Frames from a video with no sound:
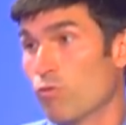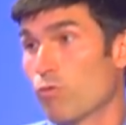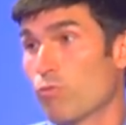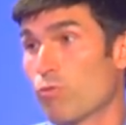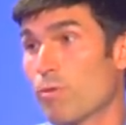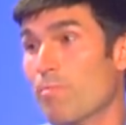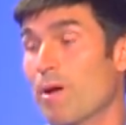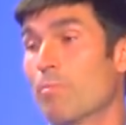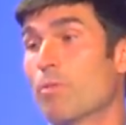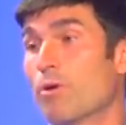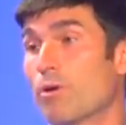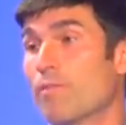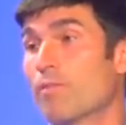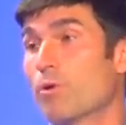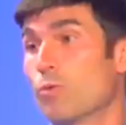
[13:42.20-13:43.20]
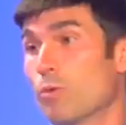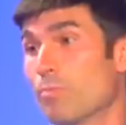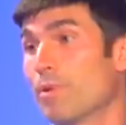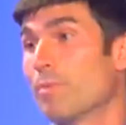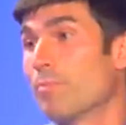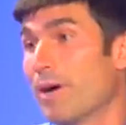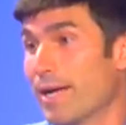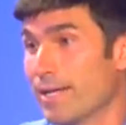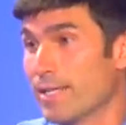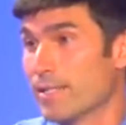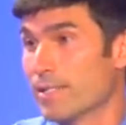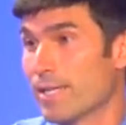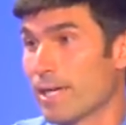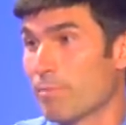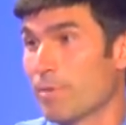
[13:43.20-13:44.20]
remember if you were bit by an
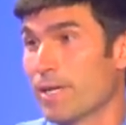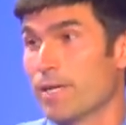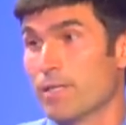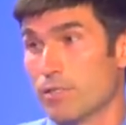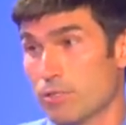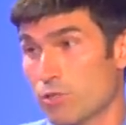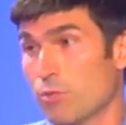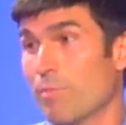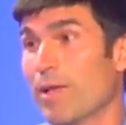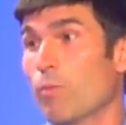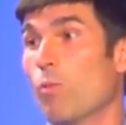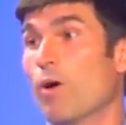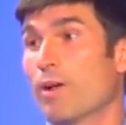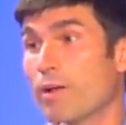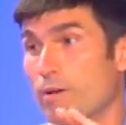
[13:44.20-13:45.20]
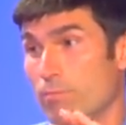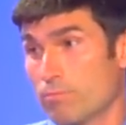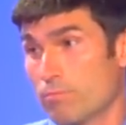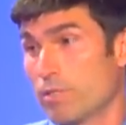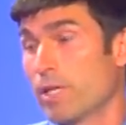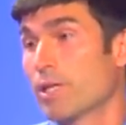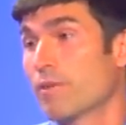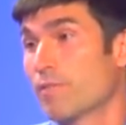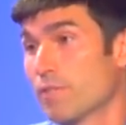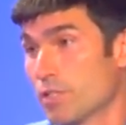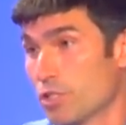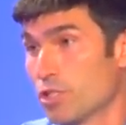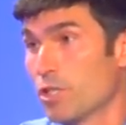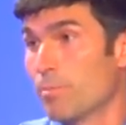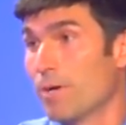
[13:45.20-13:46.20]
insect because you may want to tell your
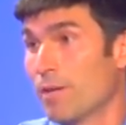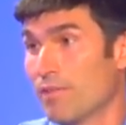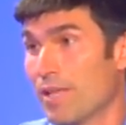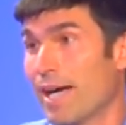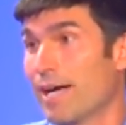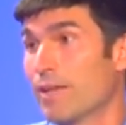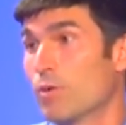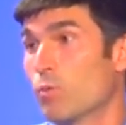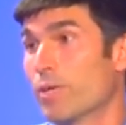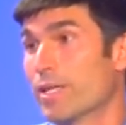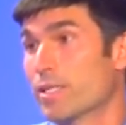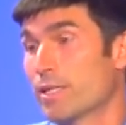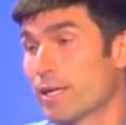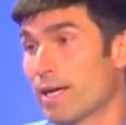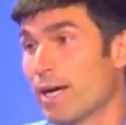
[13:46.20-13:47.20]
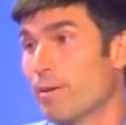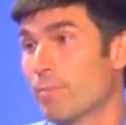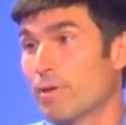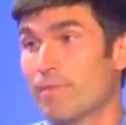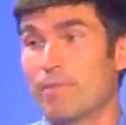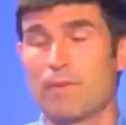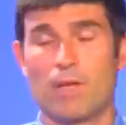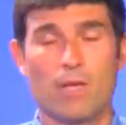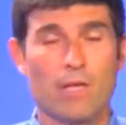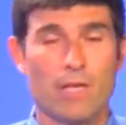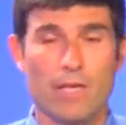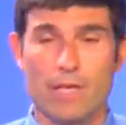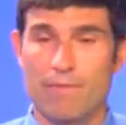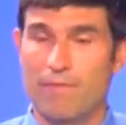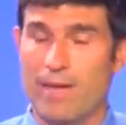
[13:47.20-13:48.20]
physician about that in weeks to come if,
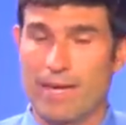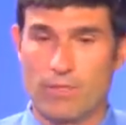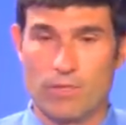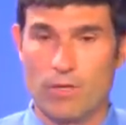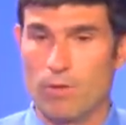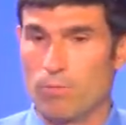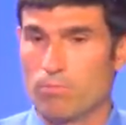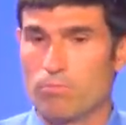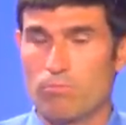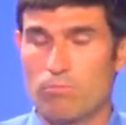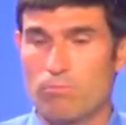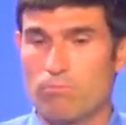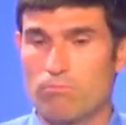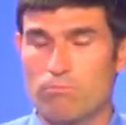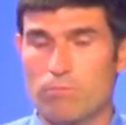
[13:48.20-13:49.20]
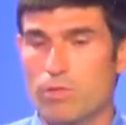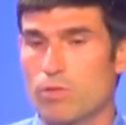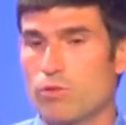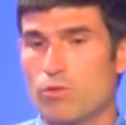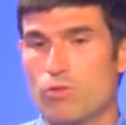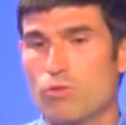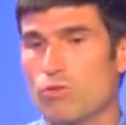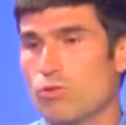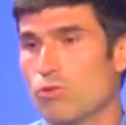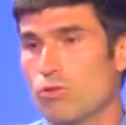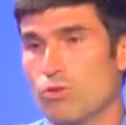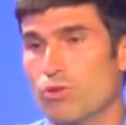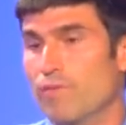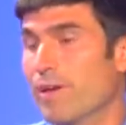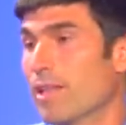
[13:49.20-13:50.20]
in fact, you know,
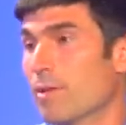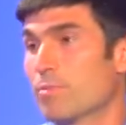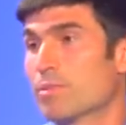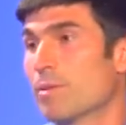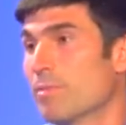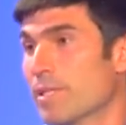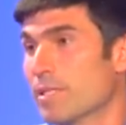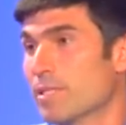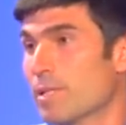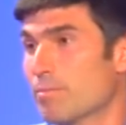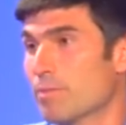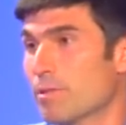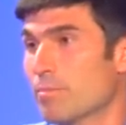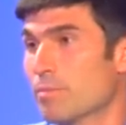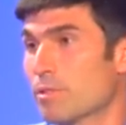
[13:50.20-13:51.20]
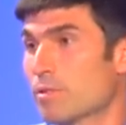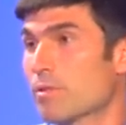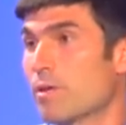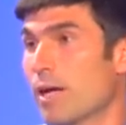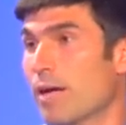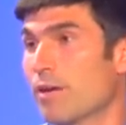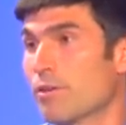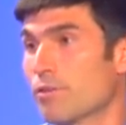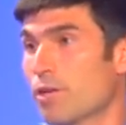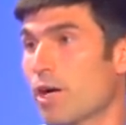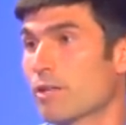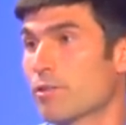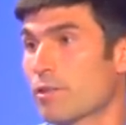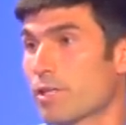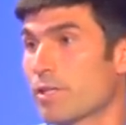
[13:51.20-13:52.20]
you develop some of these symptoms, uh, your
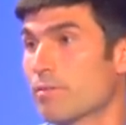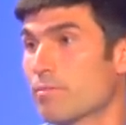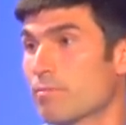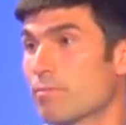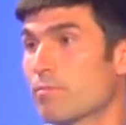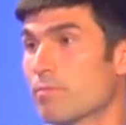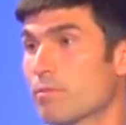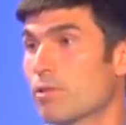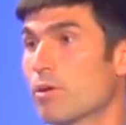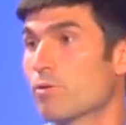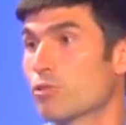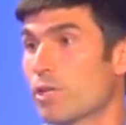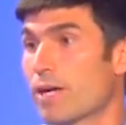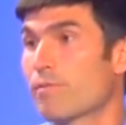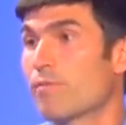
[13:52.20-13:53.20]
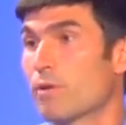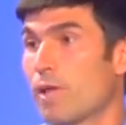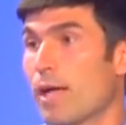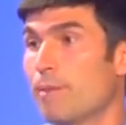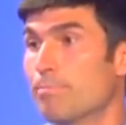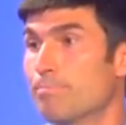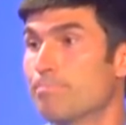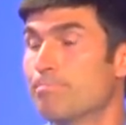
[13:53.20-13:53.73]
doctor can you know, check for Lyme.